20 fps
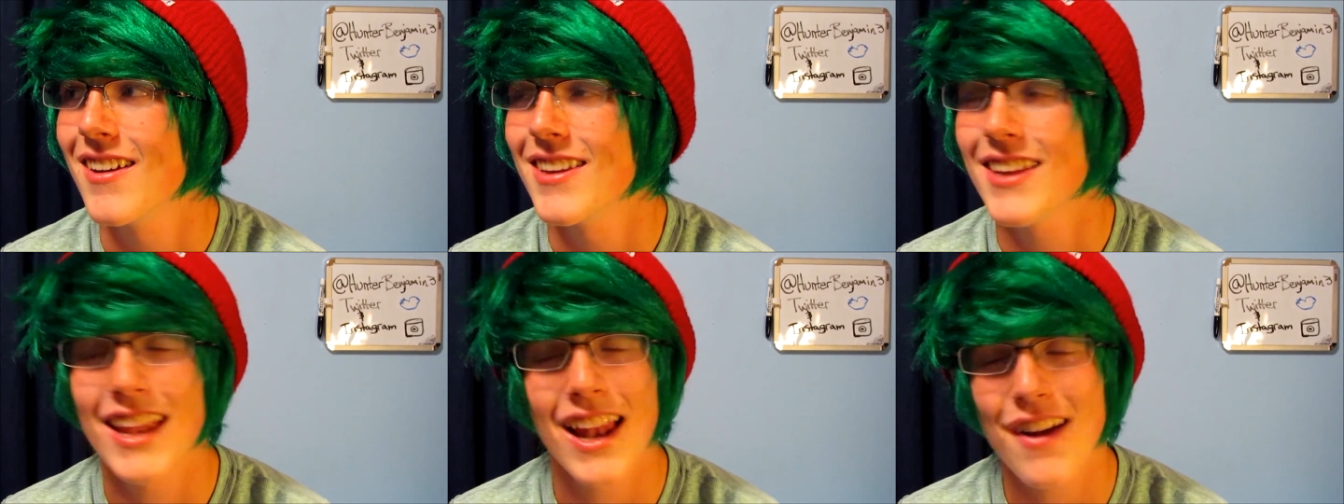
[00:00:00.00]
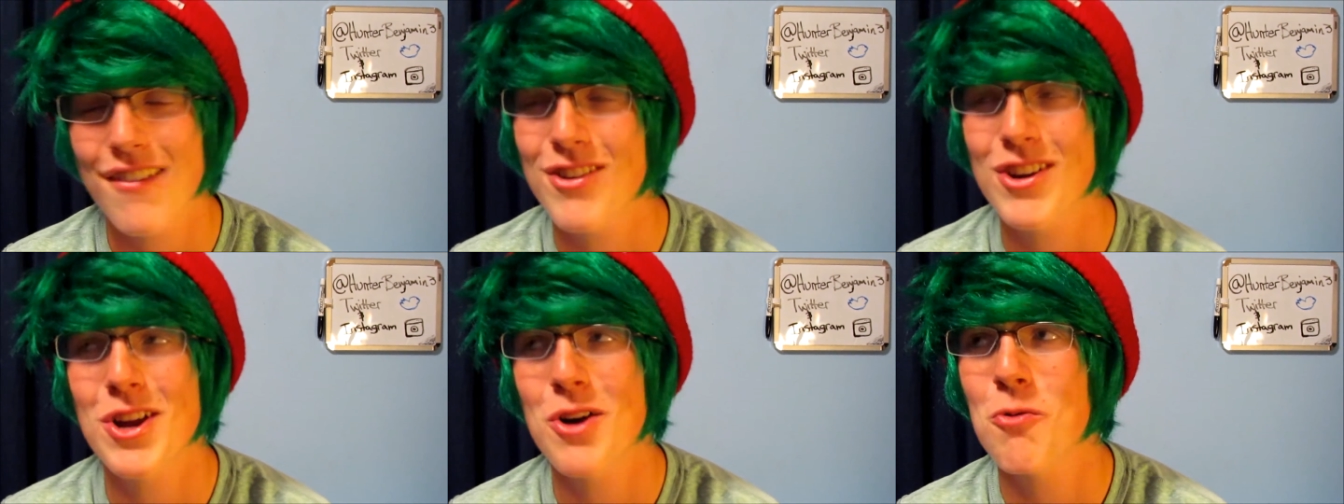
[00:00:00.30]
You
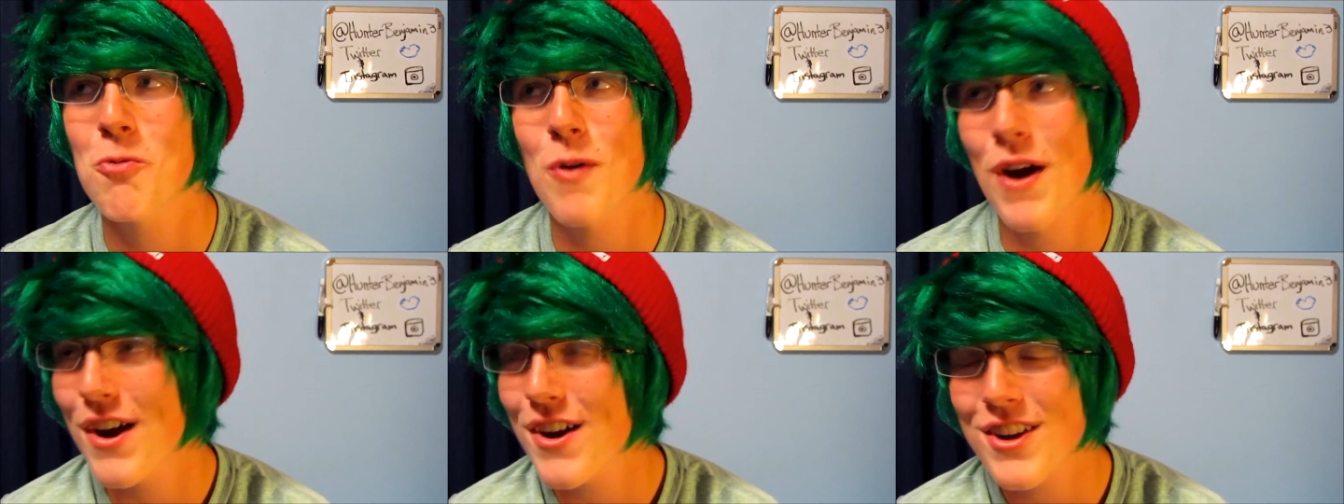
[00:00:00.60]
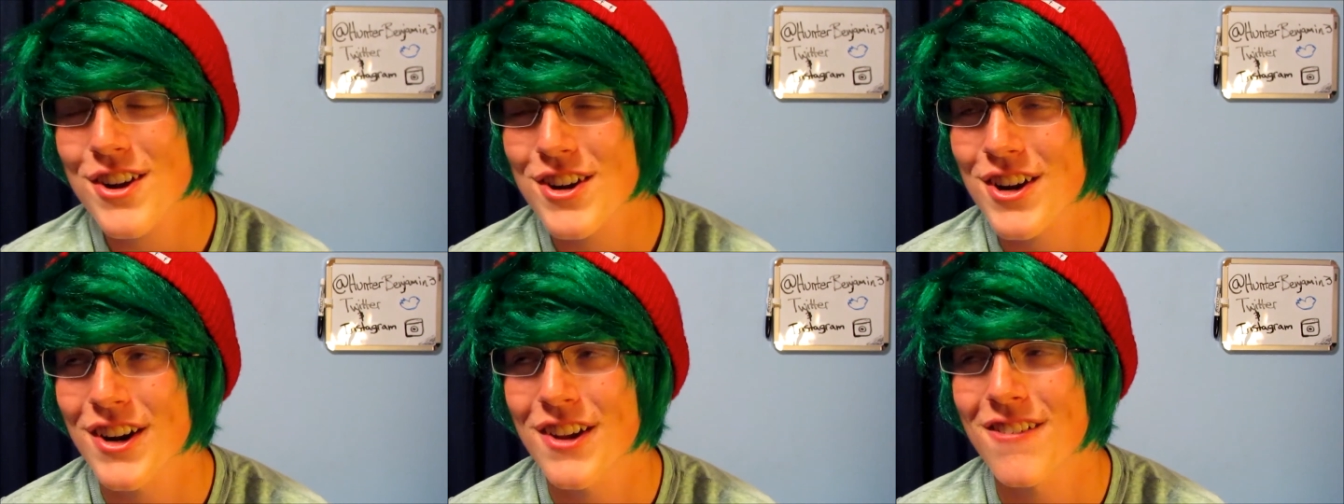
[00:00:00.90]
never know where
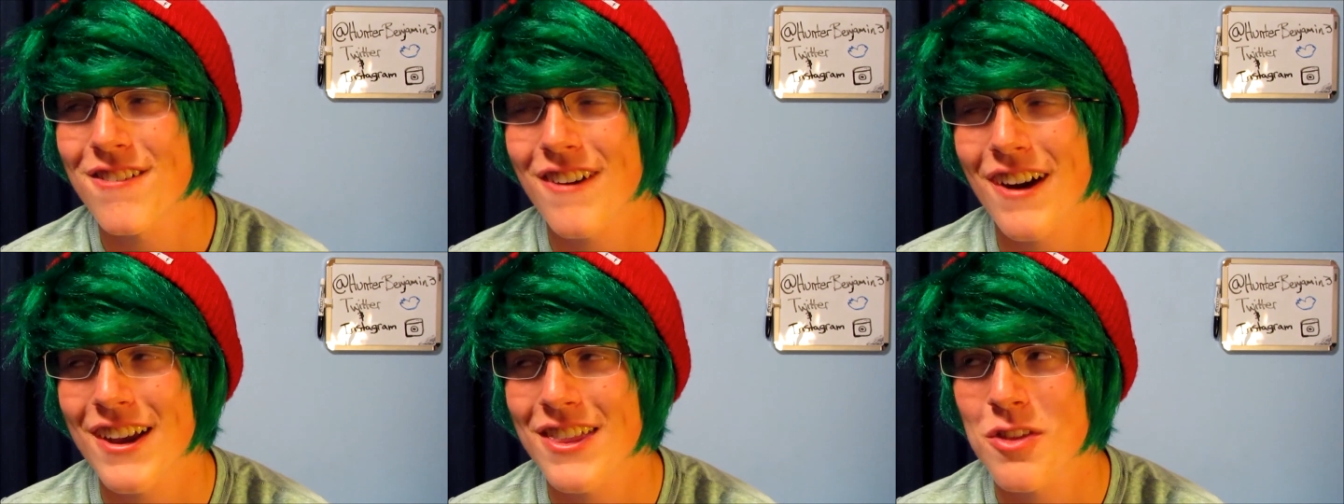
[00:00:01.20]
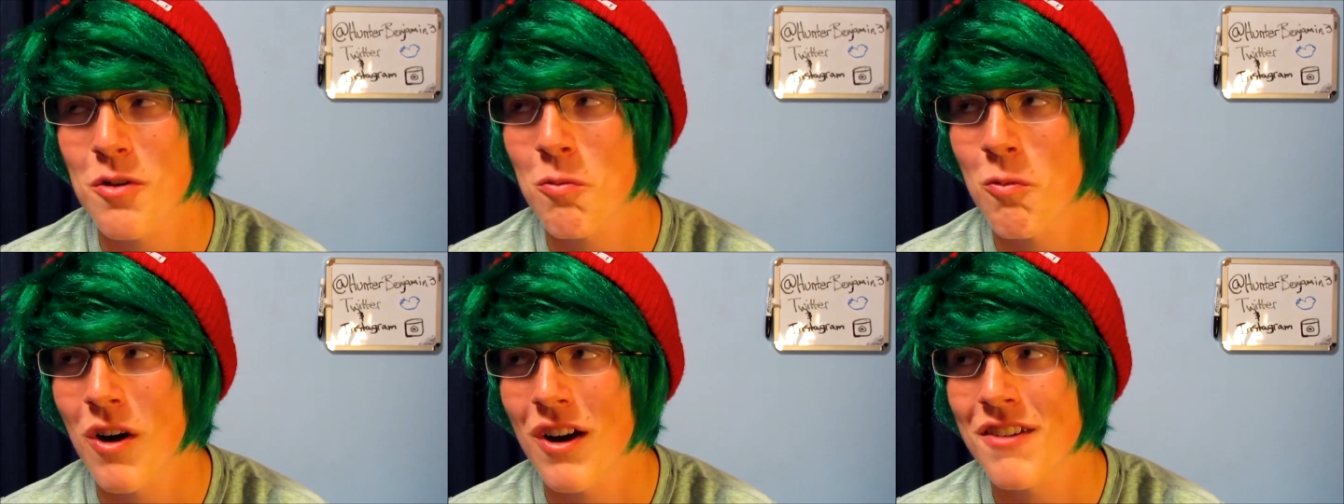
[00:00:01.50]
you're gonna find
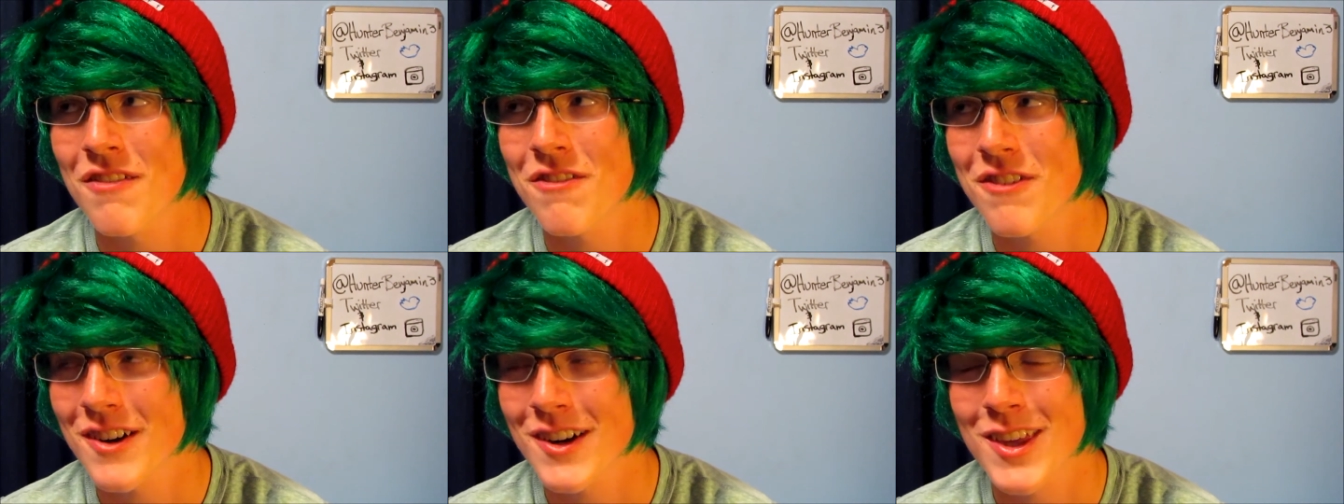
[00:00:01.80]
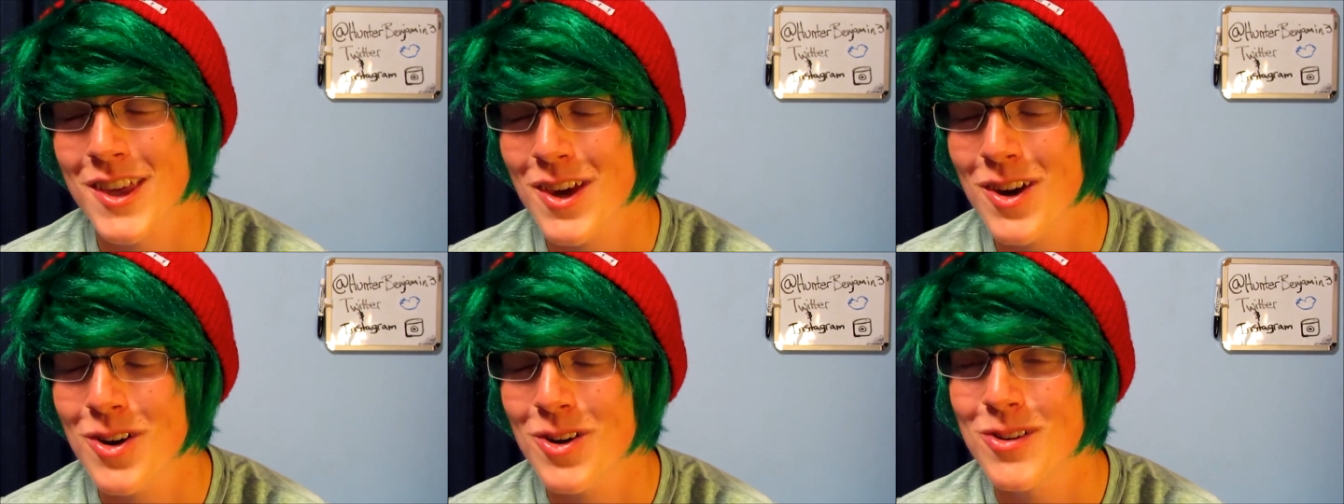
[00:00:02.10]
the one for
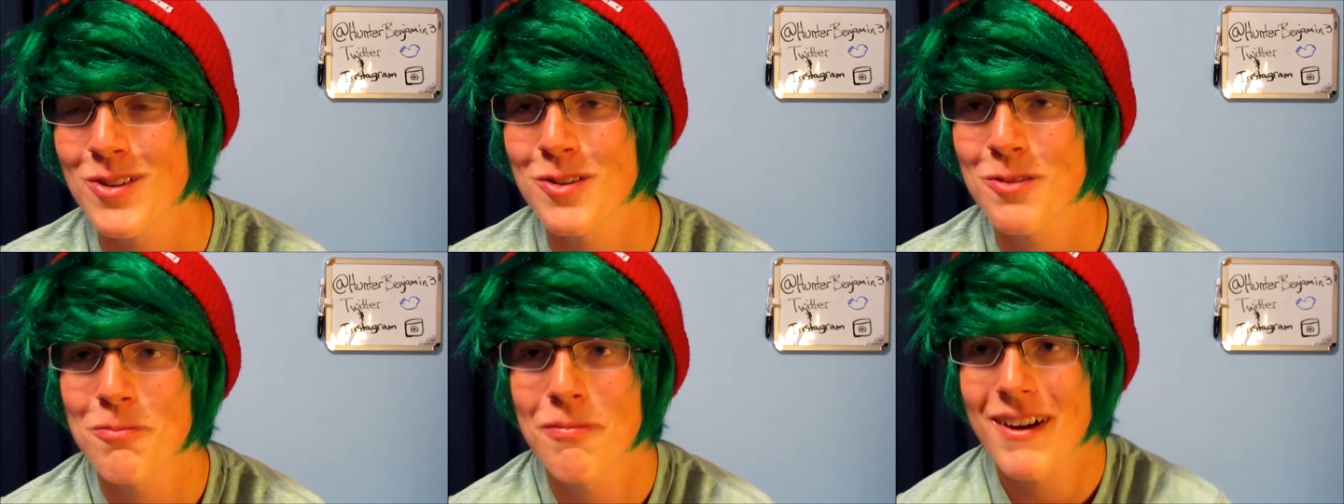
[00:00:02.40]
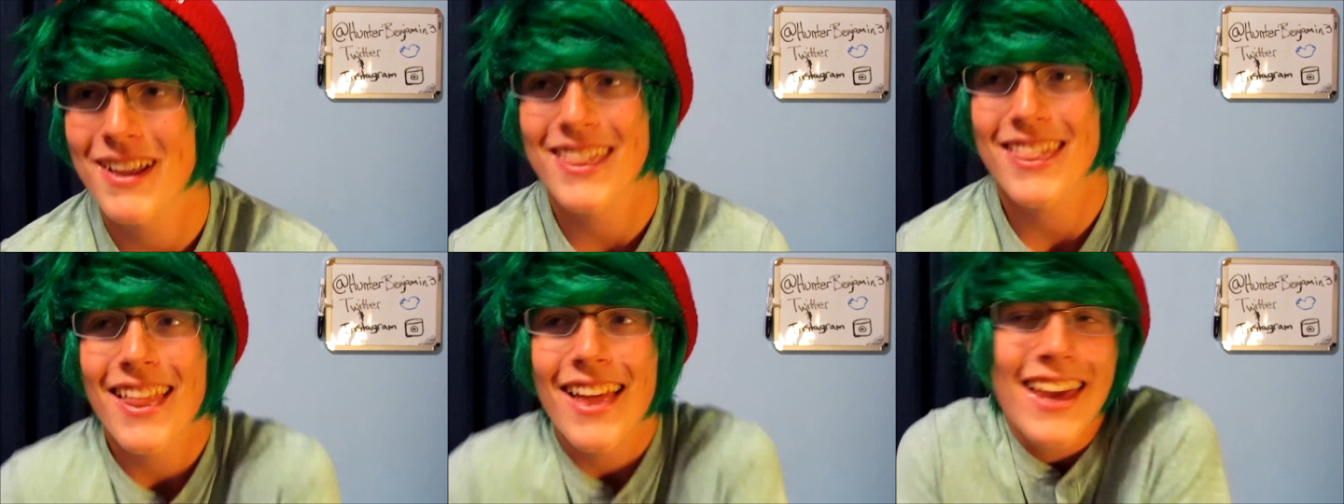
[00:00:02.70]
you,
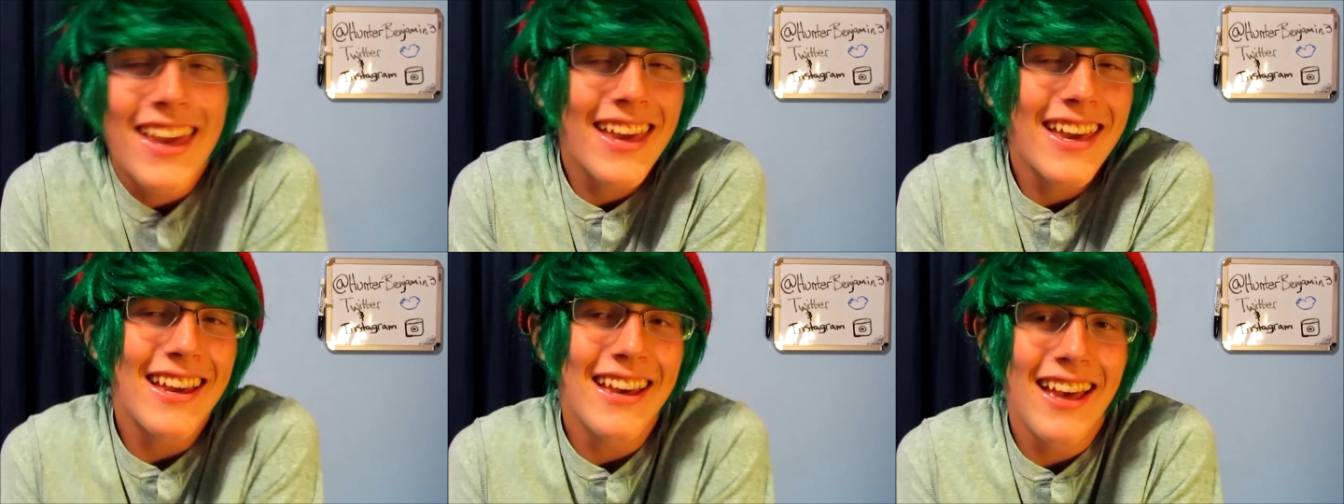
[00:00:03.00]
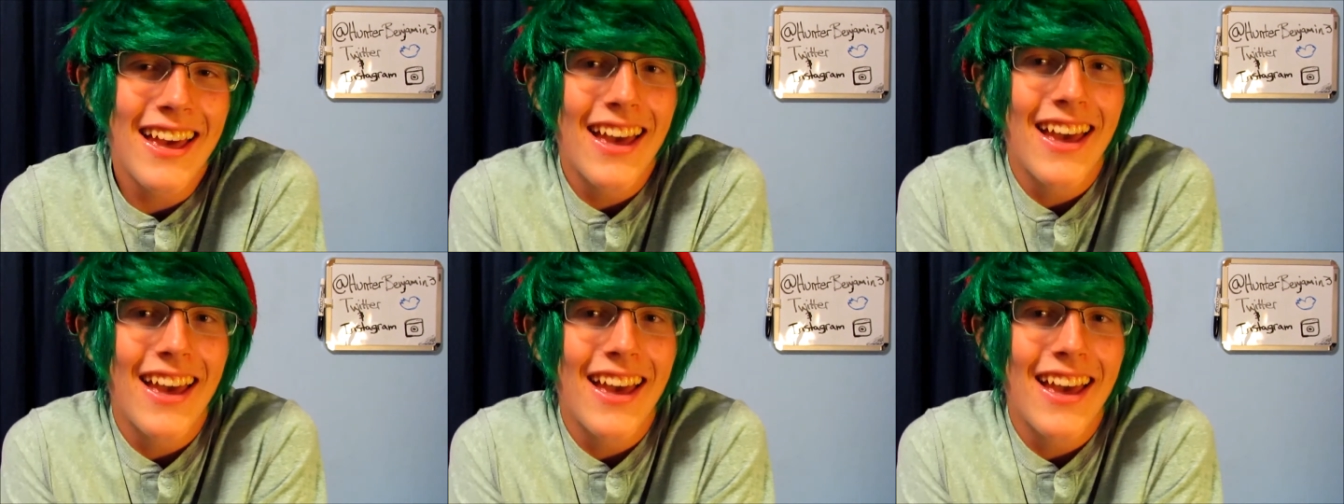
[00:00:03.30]
but like,